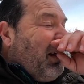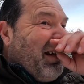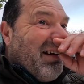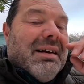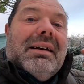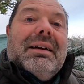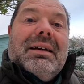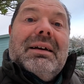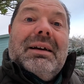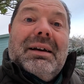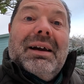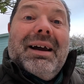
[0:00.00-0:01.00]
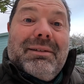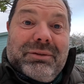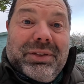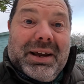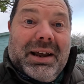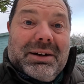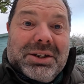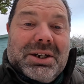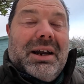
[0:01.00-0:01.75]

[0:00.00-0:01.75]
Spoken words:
and everything else,